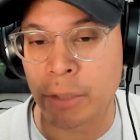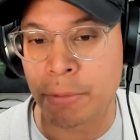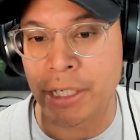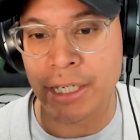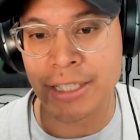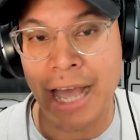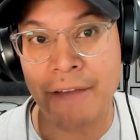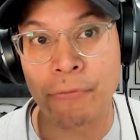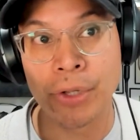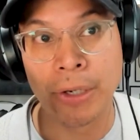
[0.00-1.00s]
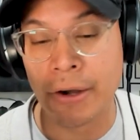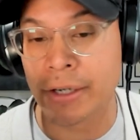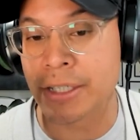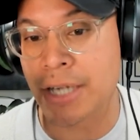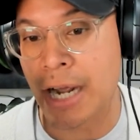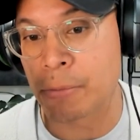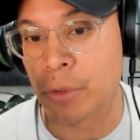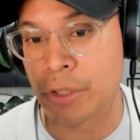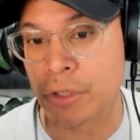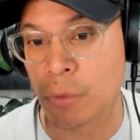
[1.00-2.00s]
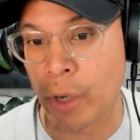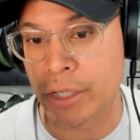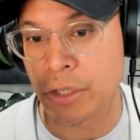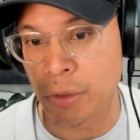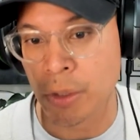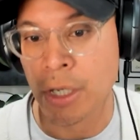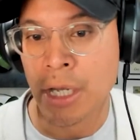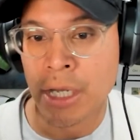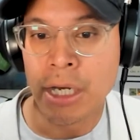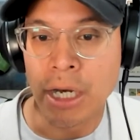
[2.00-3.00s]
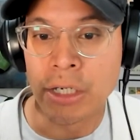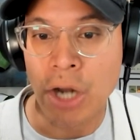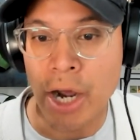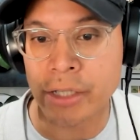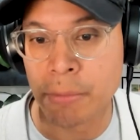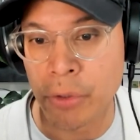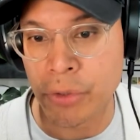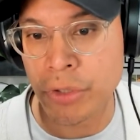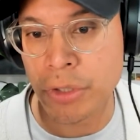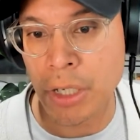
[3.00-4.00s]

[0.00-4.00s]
because that for the longest time was the way to unlock the most